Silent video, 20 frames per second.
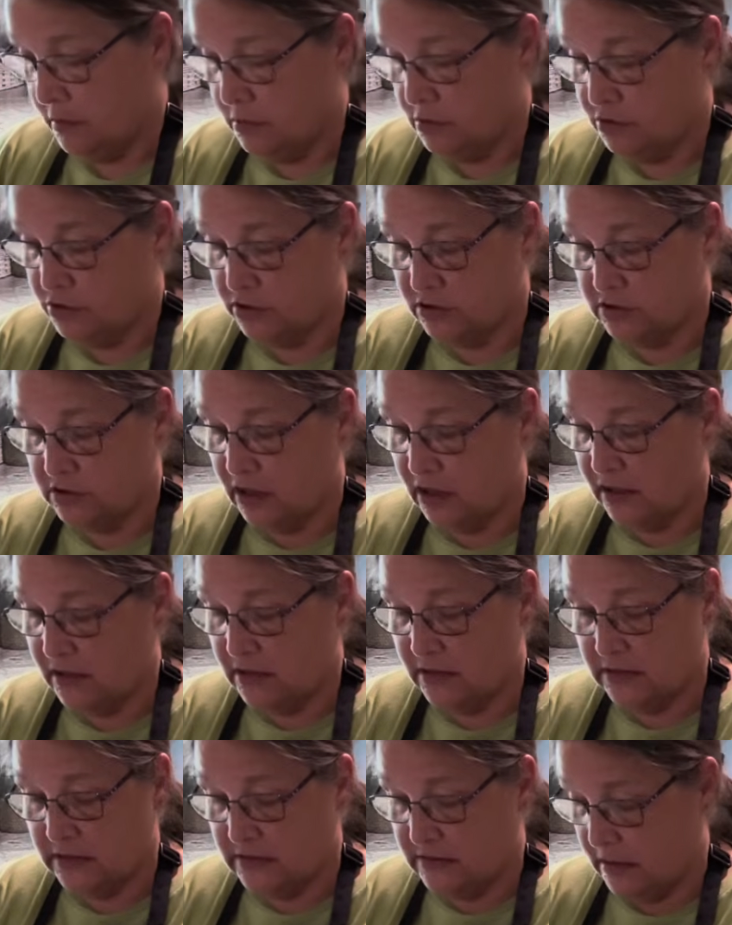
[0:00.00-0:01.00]
just cut
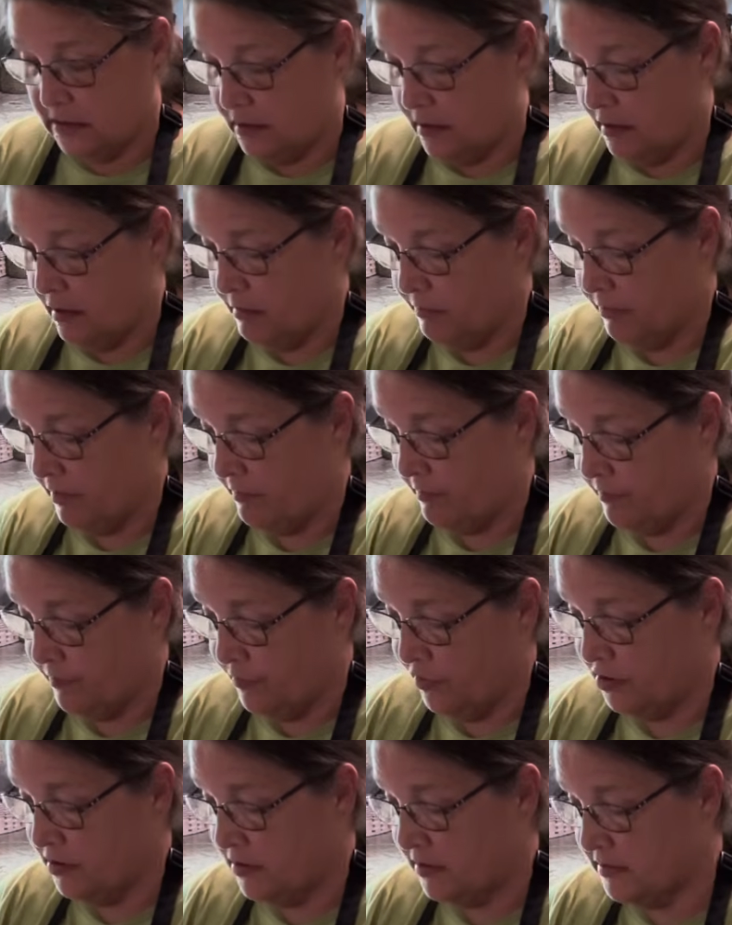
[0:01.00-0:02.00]
these up and
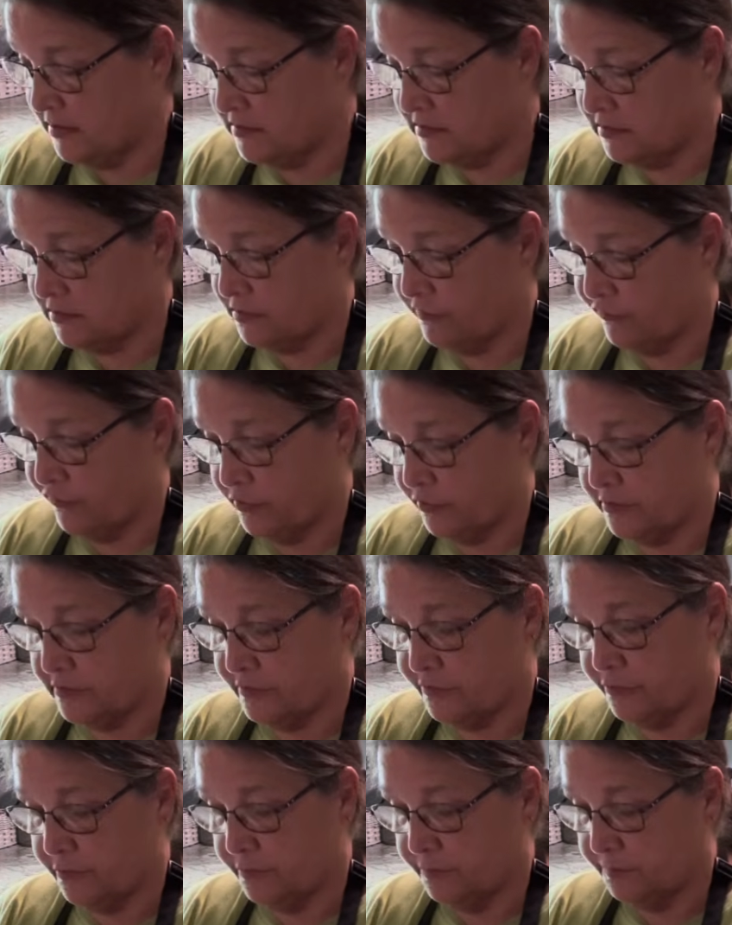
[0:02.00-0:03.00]
put these in the
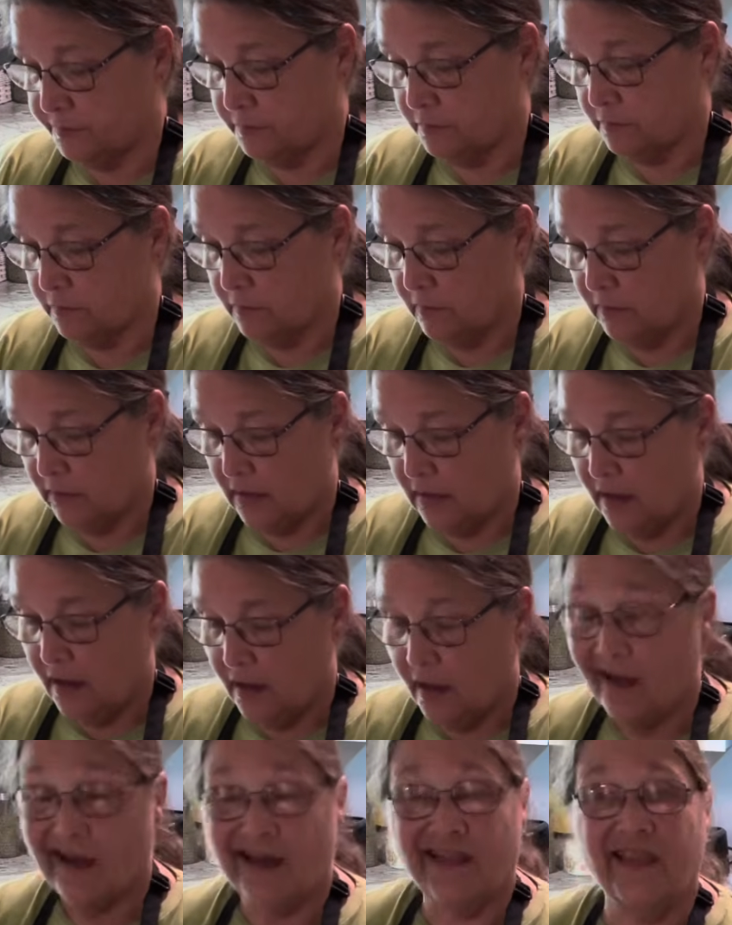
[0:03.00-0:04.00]
freezer.
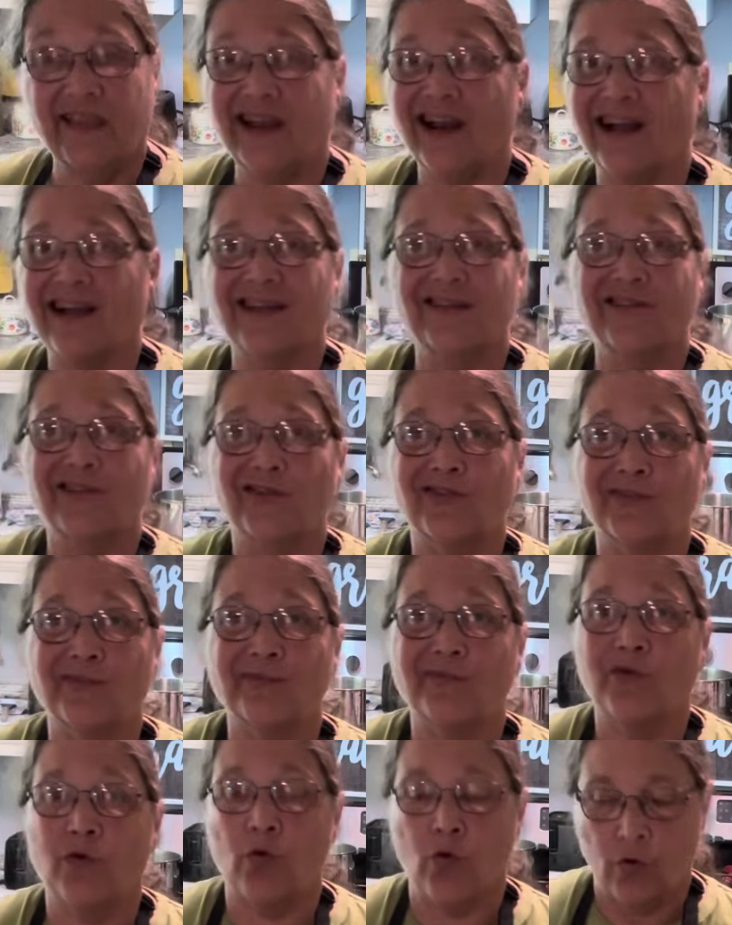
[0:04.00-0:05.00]
And then I can use them
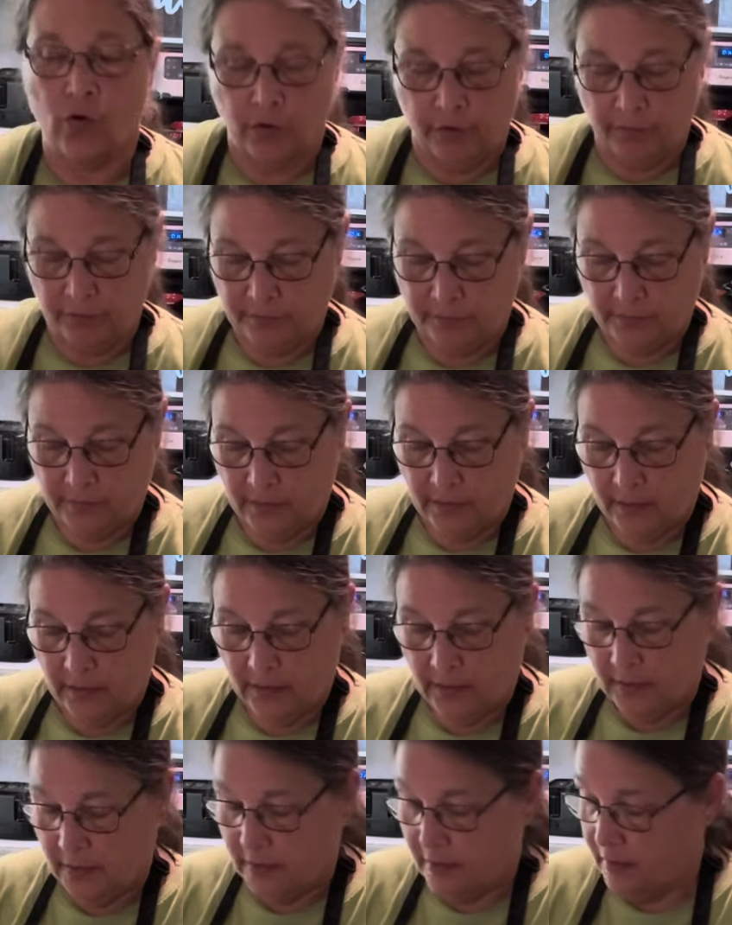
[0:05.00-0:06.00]
for
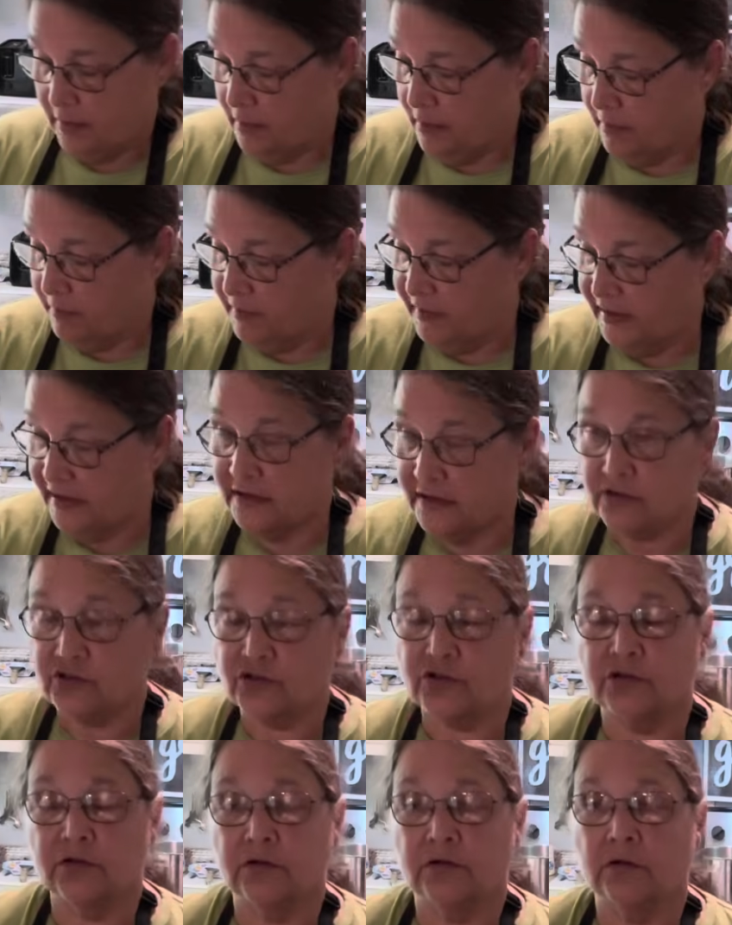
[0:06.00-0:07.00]

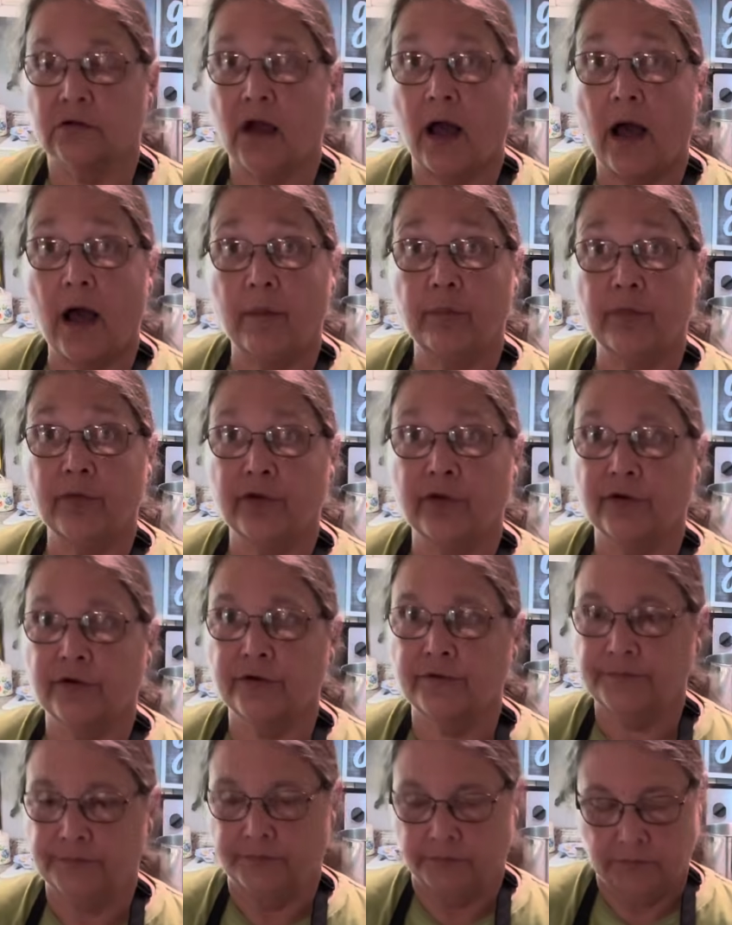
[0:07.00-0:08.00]
peach
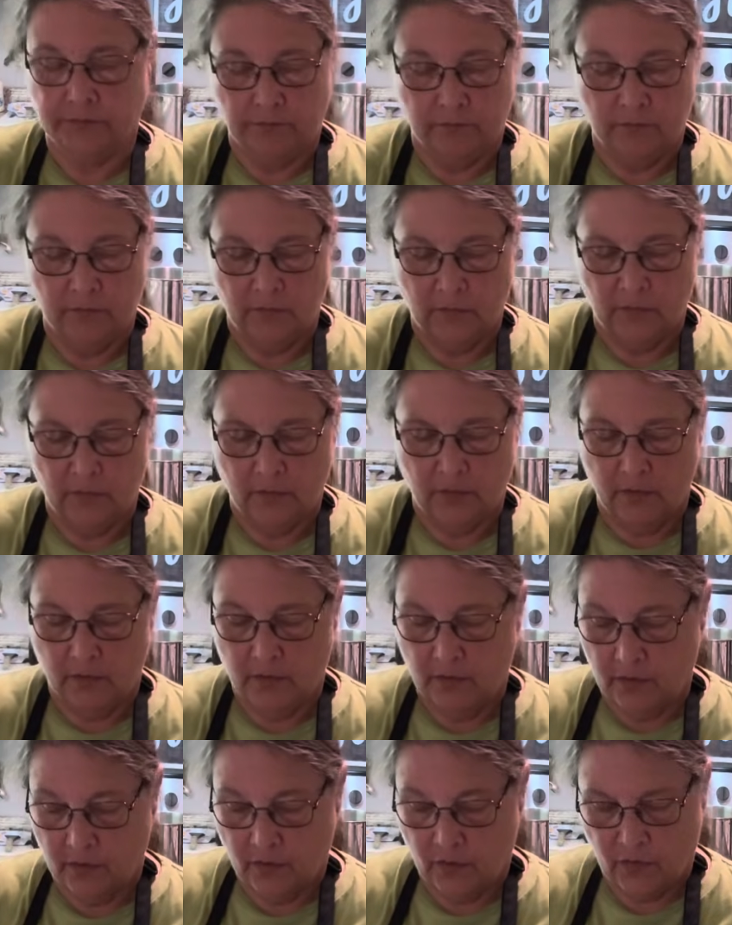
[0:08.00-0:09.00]
cobbler
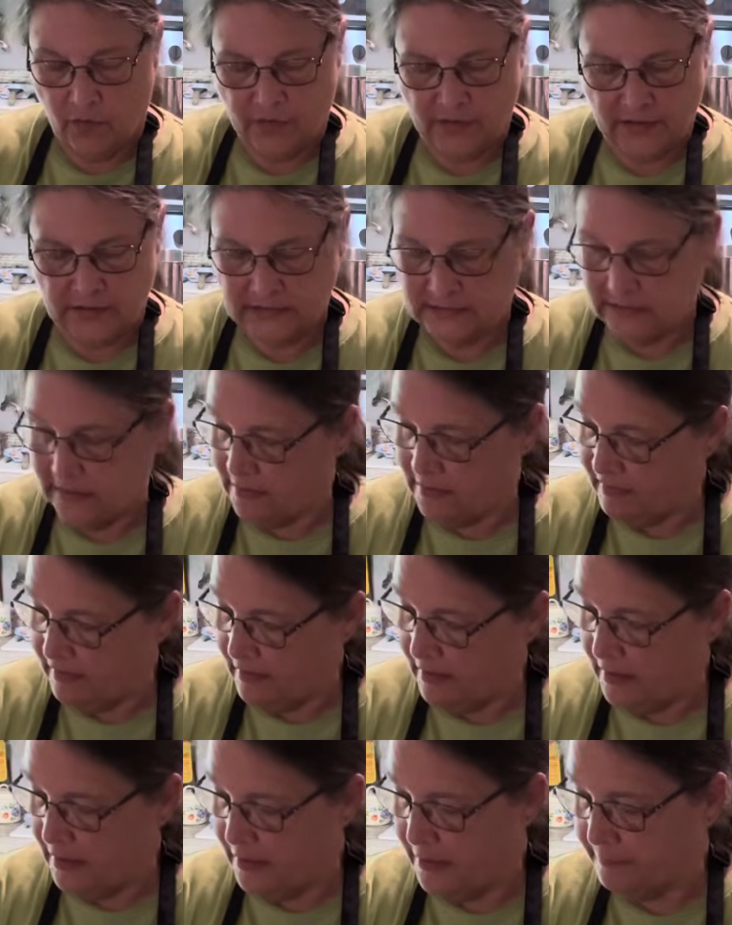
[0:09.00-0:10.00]
or things like
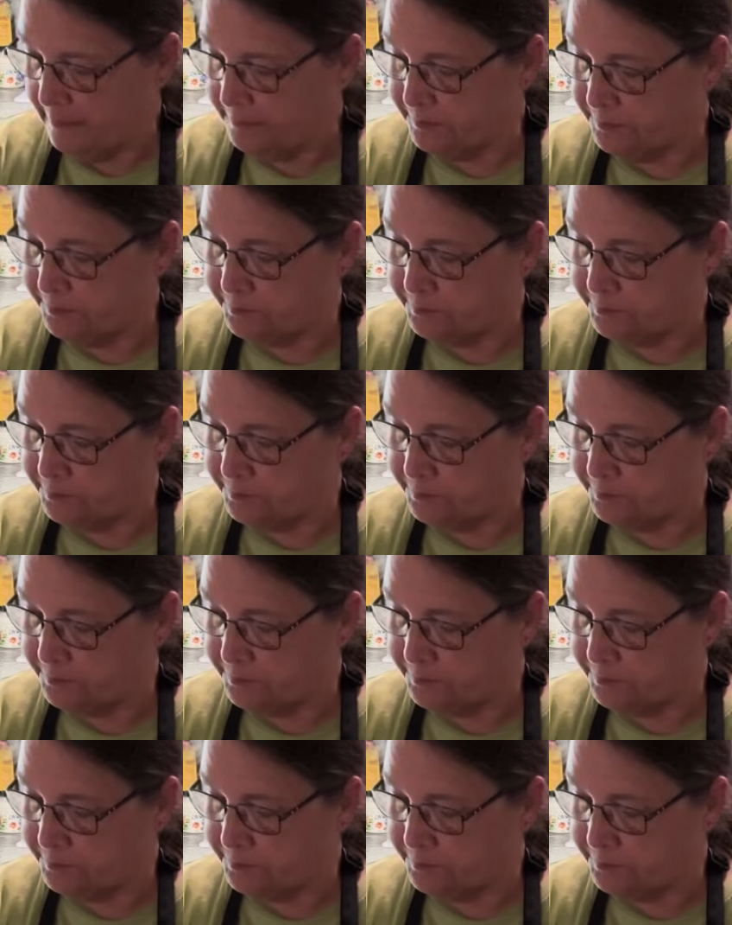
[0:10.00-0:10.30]
that.